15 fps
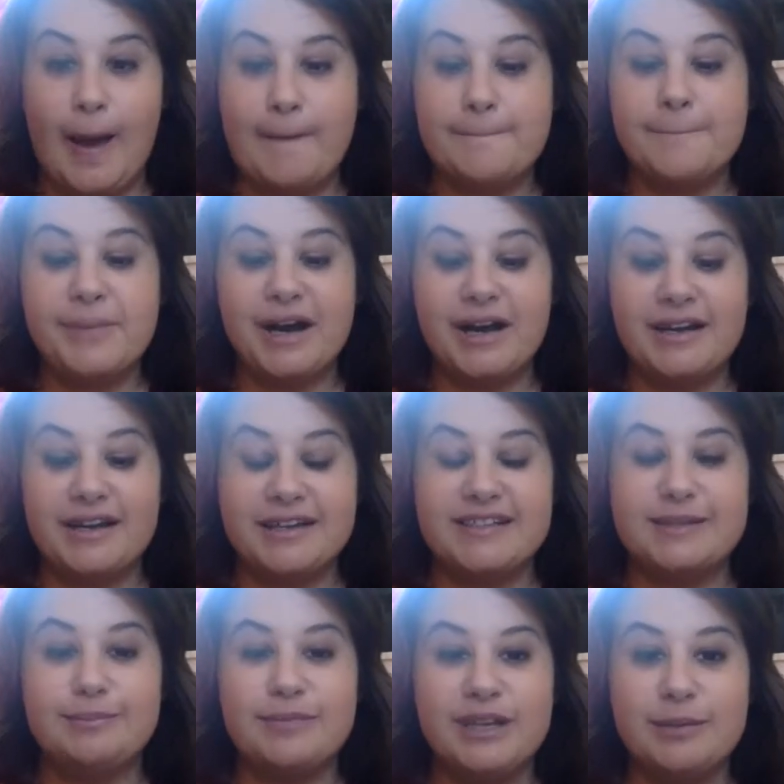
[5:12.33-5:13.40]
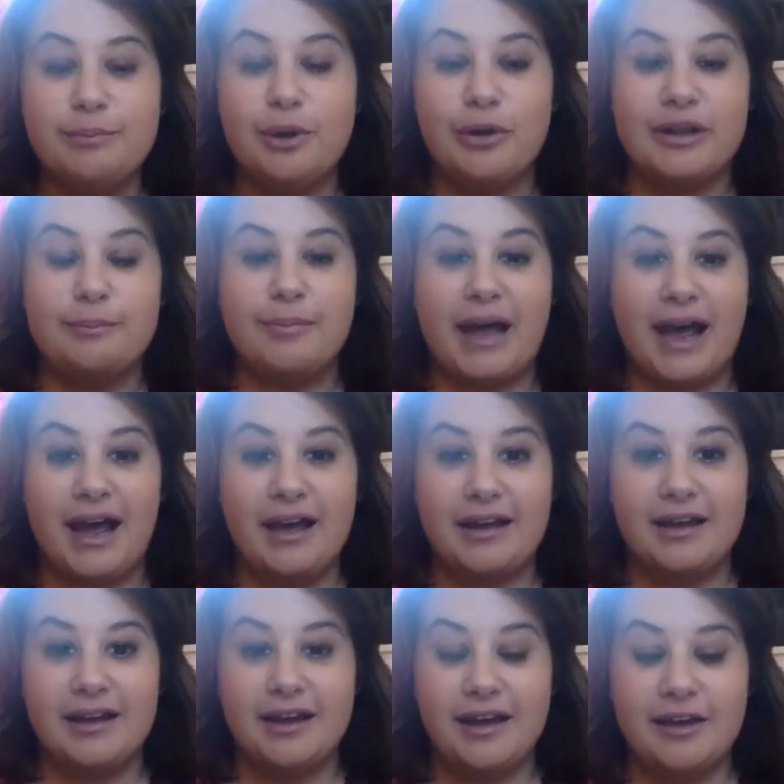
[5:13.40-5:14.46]
But it's me pulling back
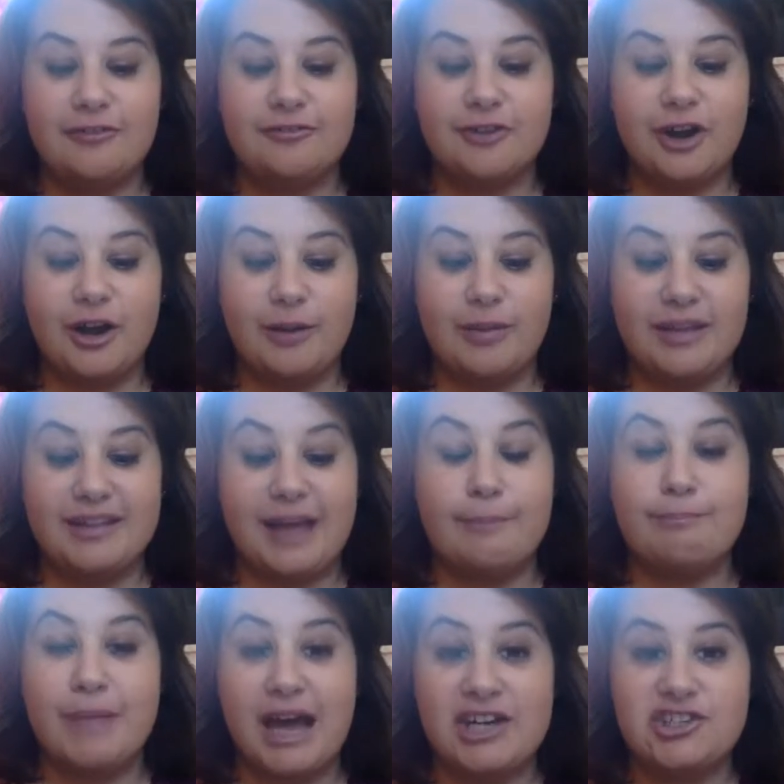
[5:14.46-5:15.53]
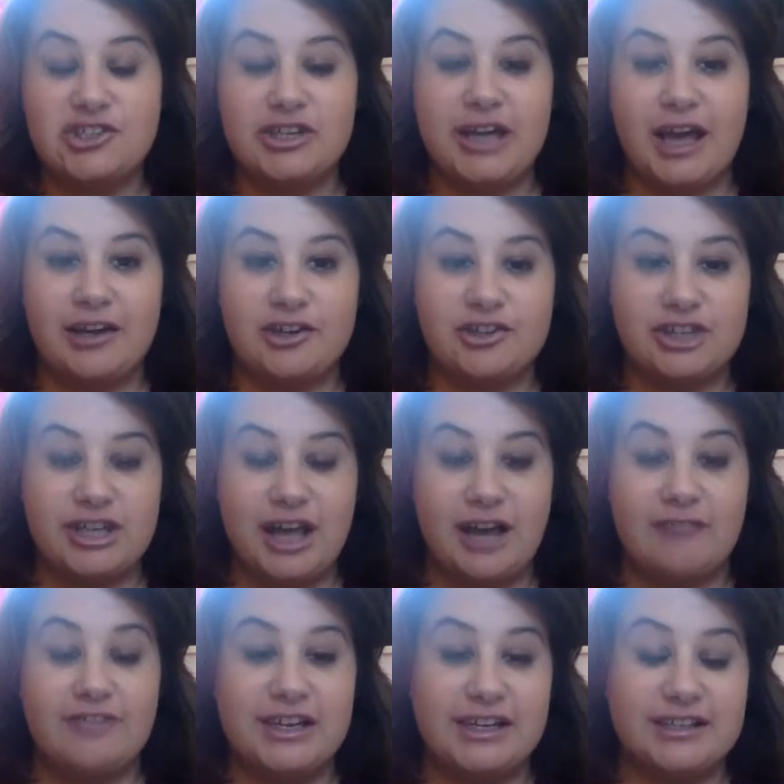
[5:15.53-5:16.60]
from that masculine energy
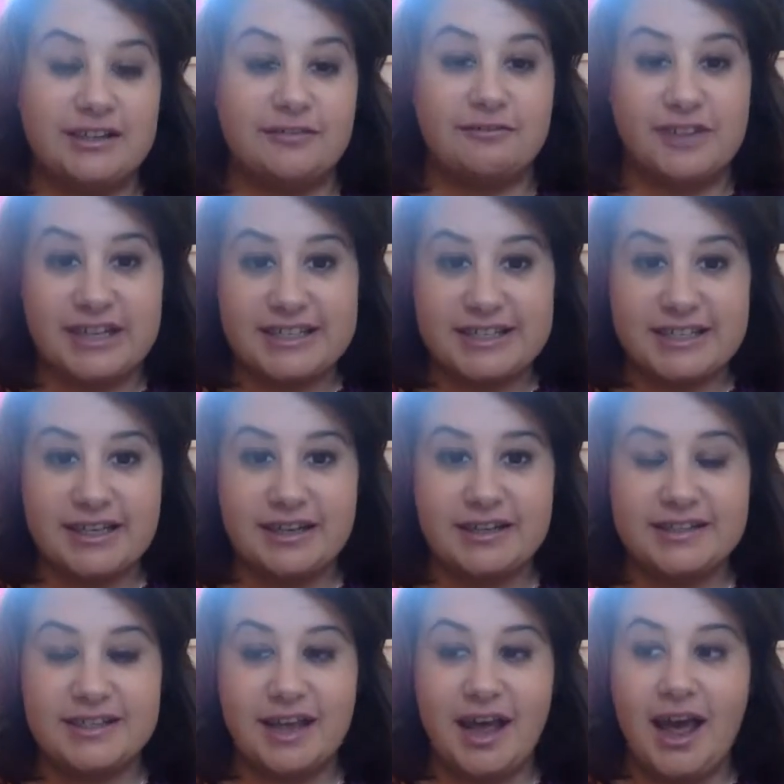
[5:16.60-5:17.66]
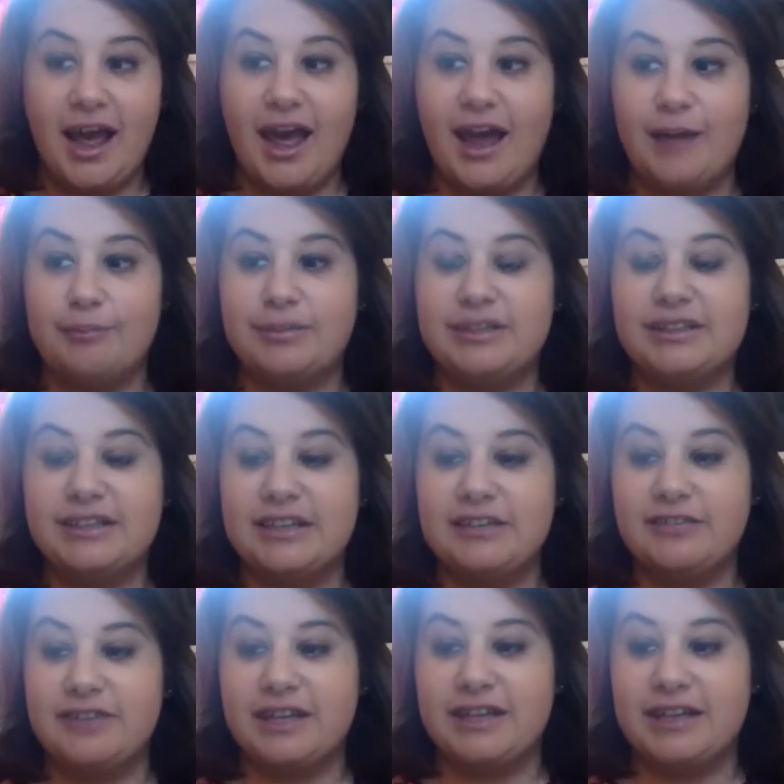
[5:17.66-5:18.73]
of needing to fix things and
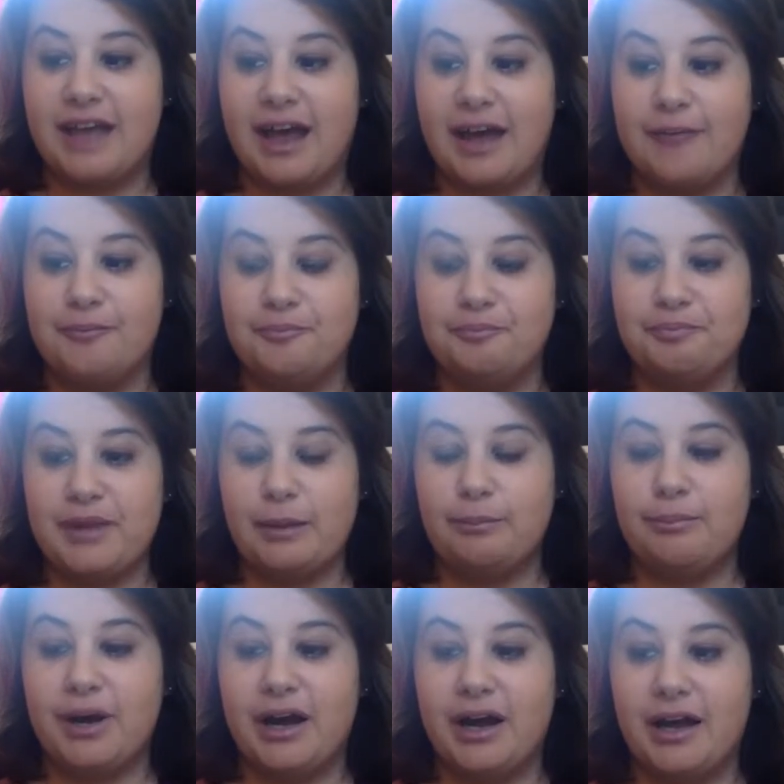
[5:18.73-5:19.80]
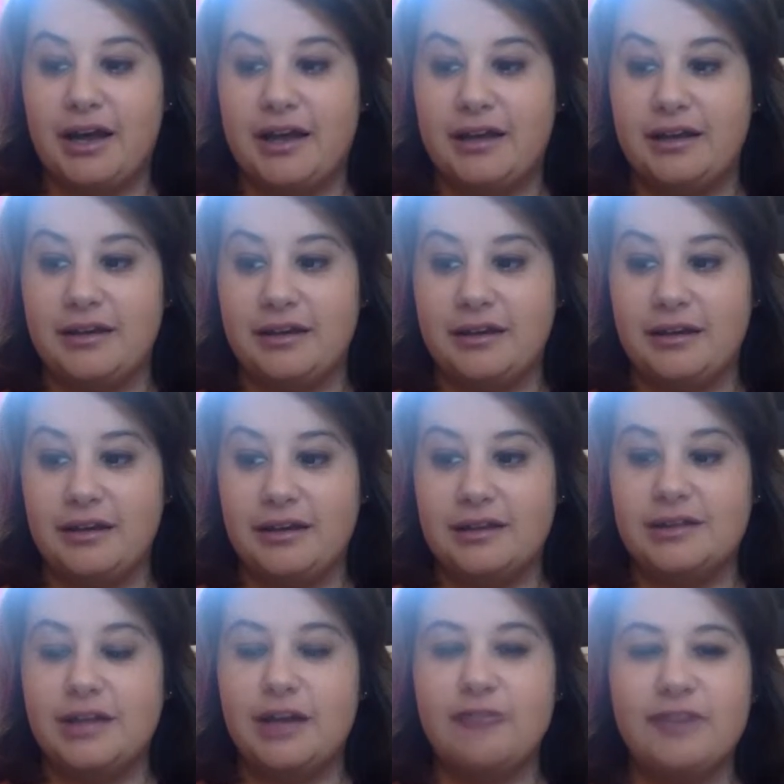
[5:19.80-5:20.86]
believing that by
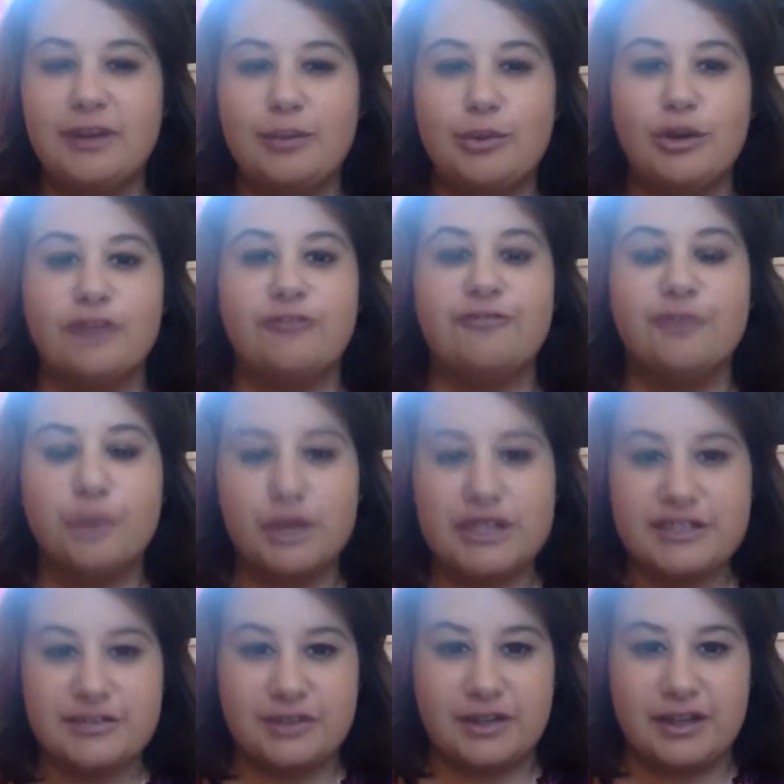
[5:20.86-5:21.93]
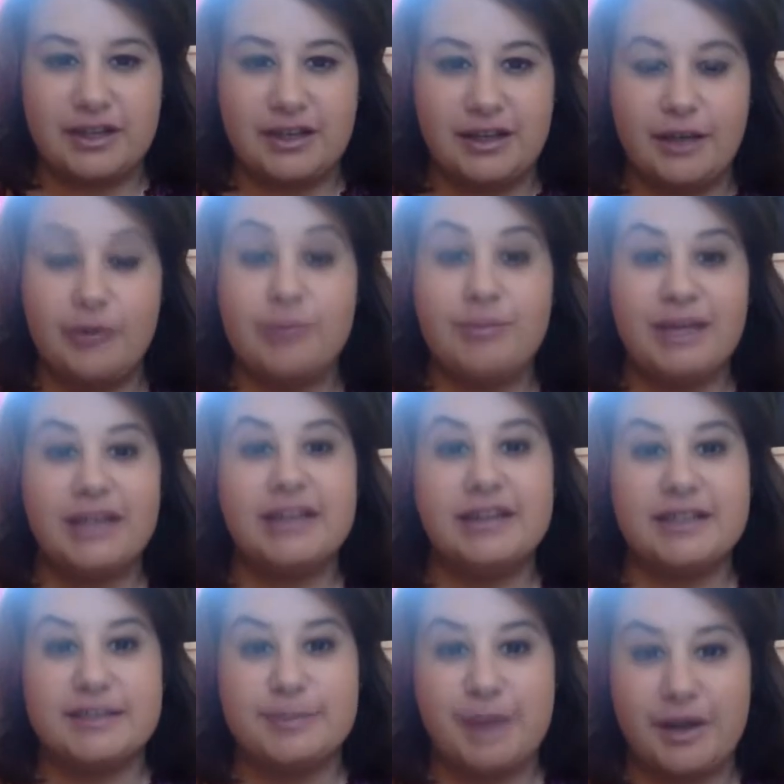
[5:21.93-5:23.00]
loving more forcefully, it would make
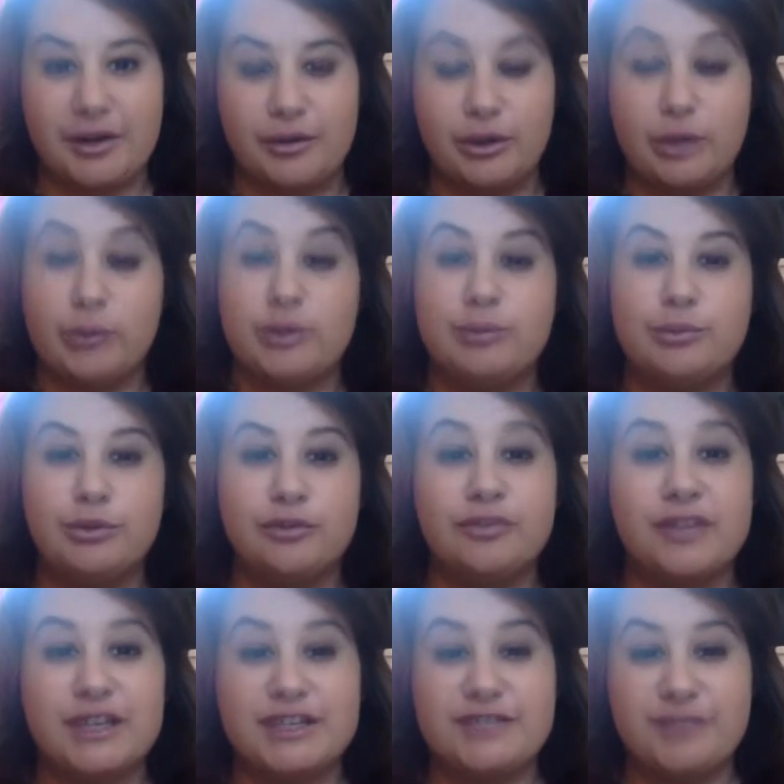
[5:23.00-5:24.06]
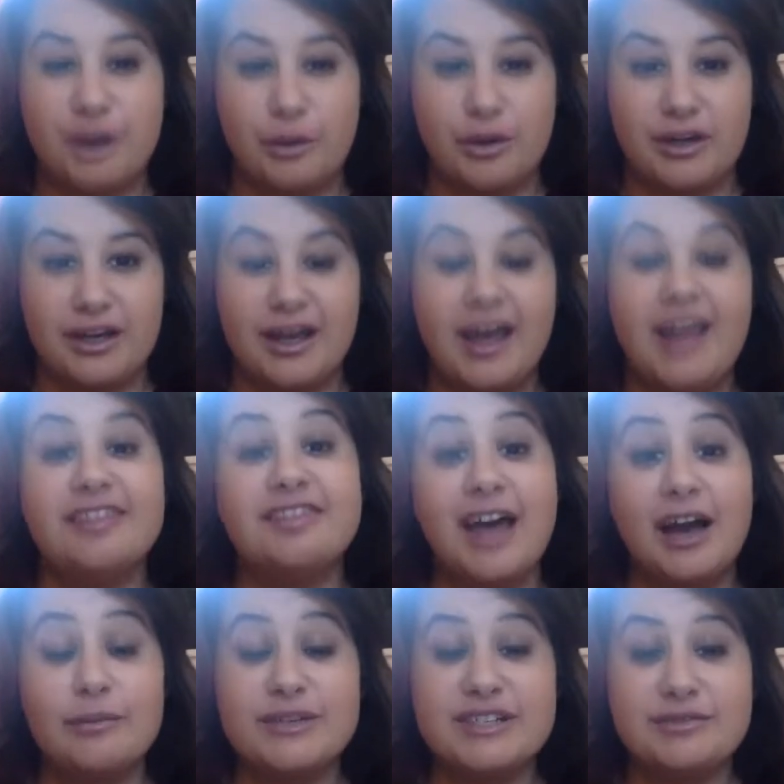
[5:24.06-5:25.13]
things better or it would move things forward.
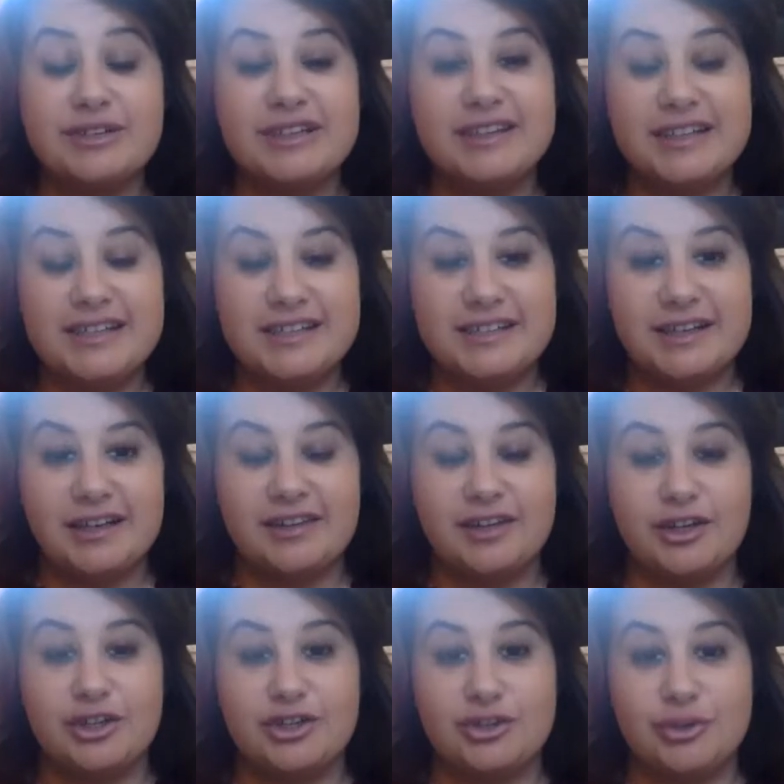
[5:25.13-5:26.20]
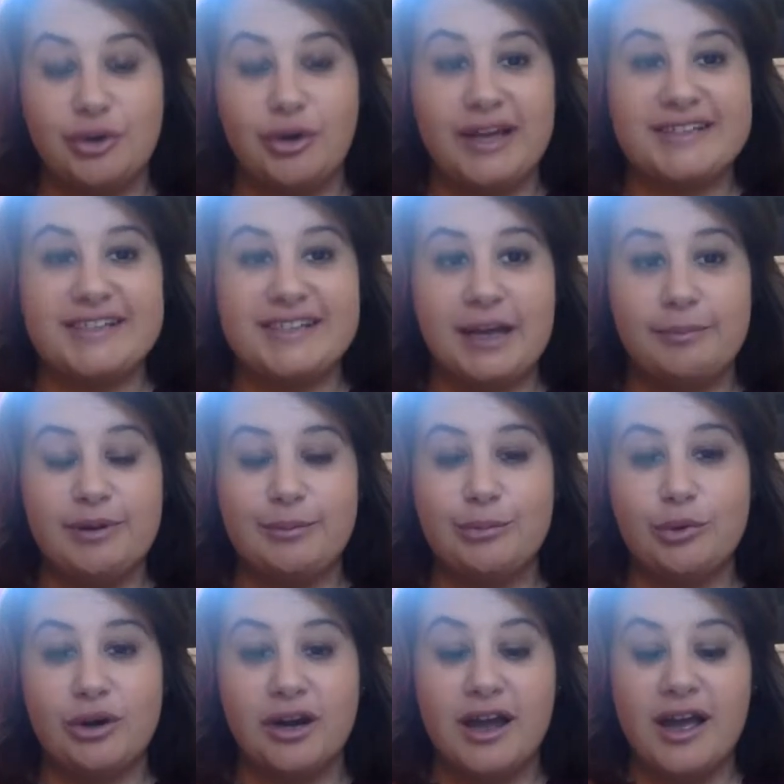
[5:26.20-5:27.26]
That was releasing the control and stepping
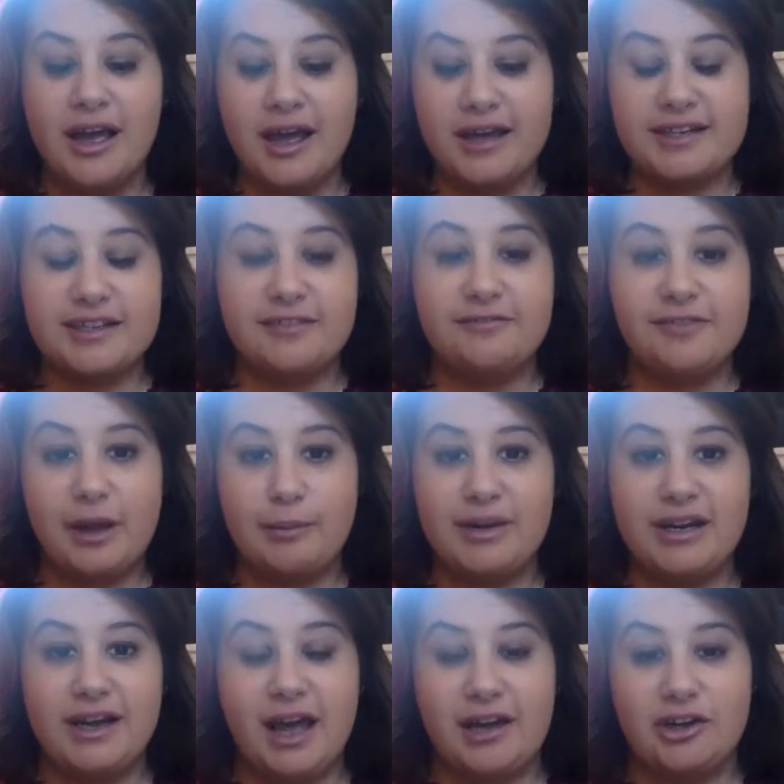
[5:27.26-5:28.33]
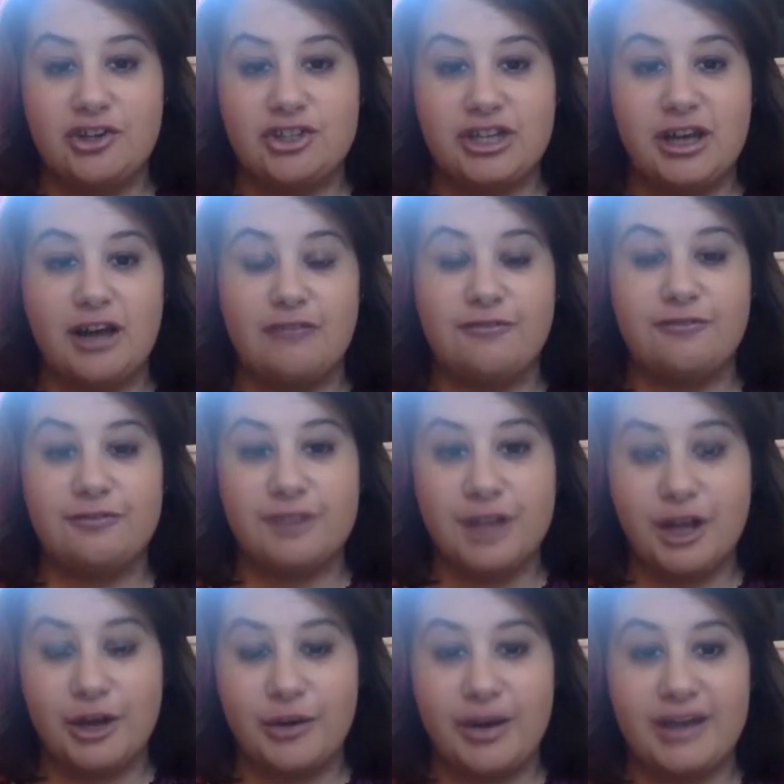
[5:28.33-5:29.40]
more into the feminine energy of
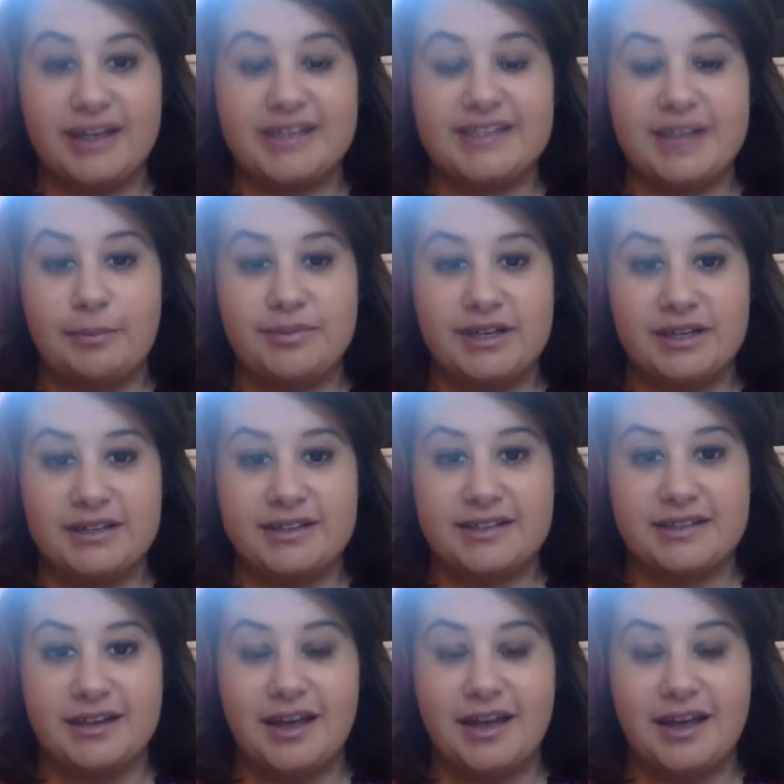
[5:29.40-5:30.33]
flow and acceptance